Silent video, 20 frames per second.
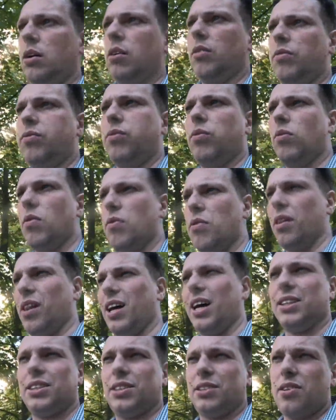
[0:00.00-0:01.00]
For the
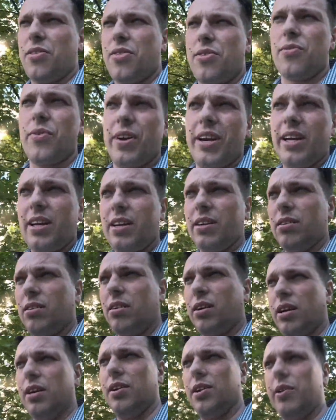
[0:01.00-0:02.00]
last 3
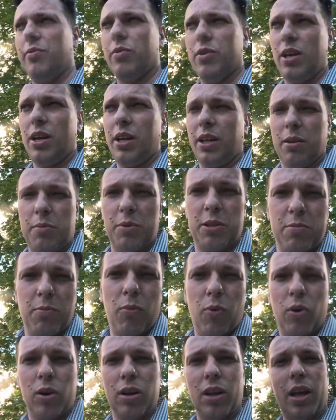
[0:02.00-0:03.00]
and even a little bit
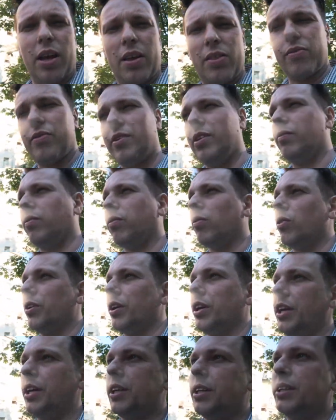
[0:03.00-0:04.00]
more, like 3-4
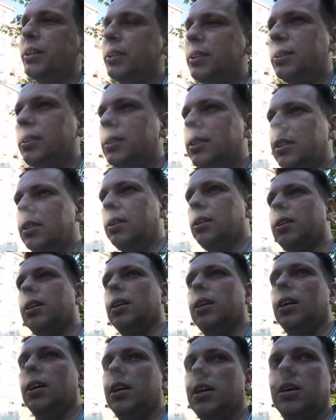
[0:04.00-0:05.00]
years,
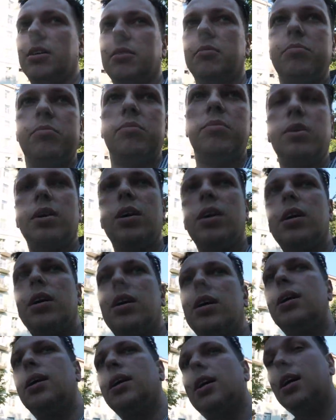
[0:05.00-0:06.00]

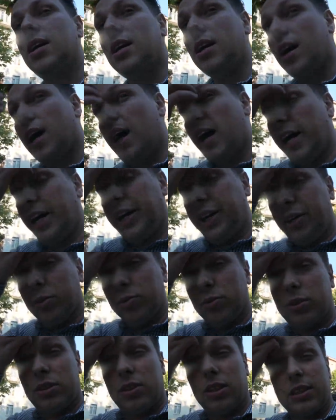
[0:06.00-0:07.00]
I
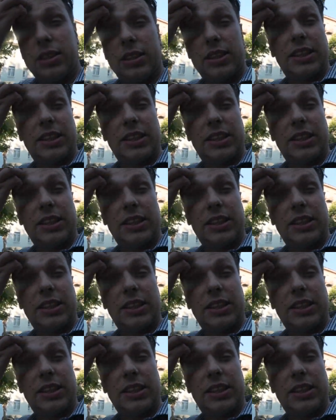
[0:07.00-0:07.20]
used